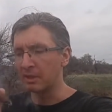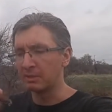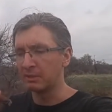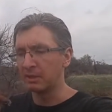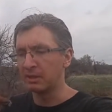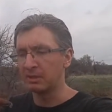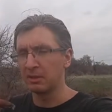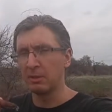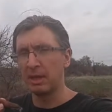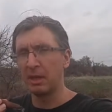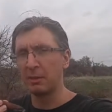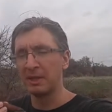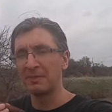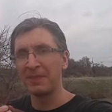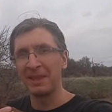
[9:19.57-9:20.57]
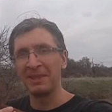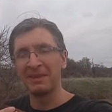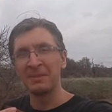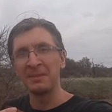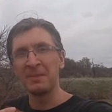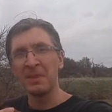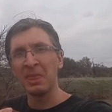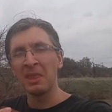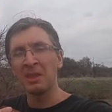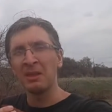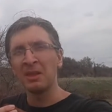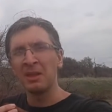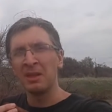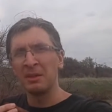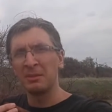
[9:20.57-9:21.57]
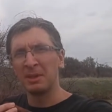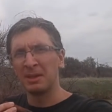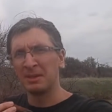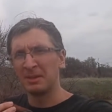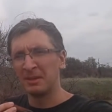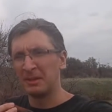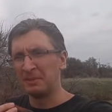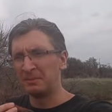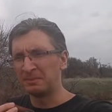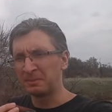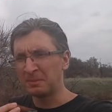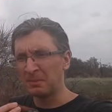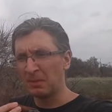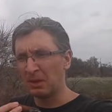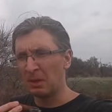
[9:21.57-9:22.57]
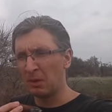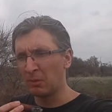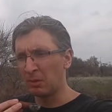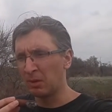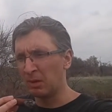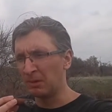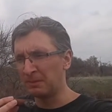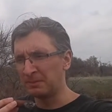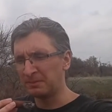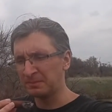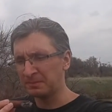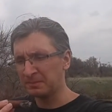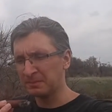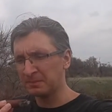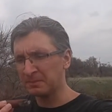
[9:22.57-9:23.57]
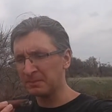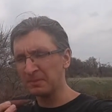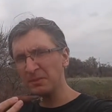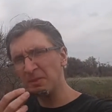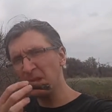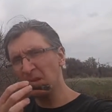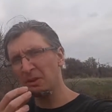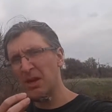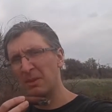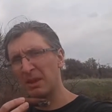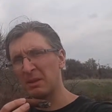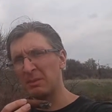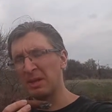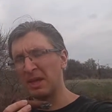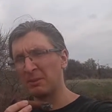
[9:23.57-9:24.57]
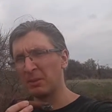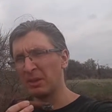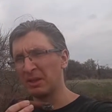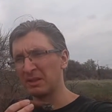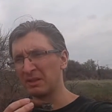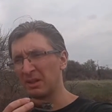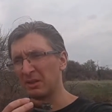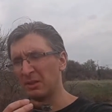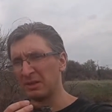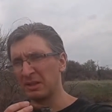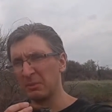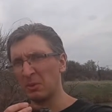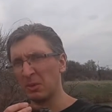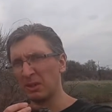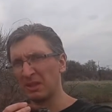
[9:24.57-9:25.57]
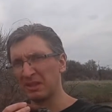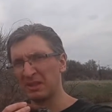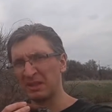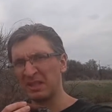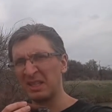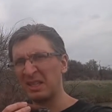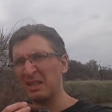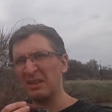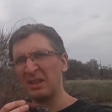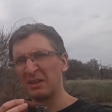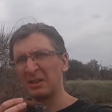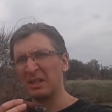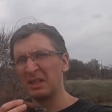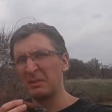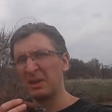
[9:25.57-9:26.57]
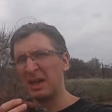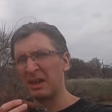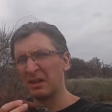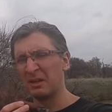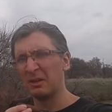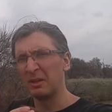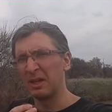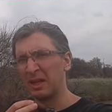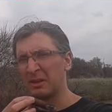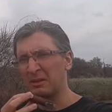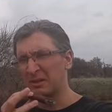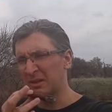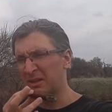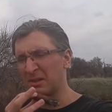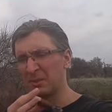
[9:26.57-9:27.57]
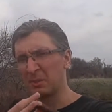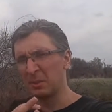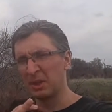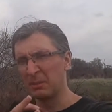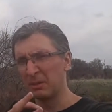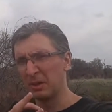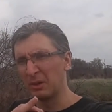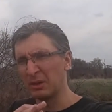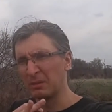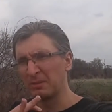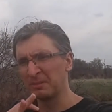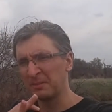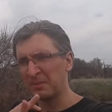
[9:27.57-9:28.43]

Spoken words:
Make sure it doesn't wet on me. But overall, right about the band point, you start noticing more or less just the clean tobacco and it's really muted.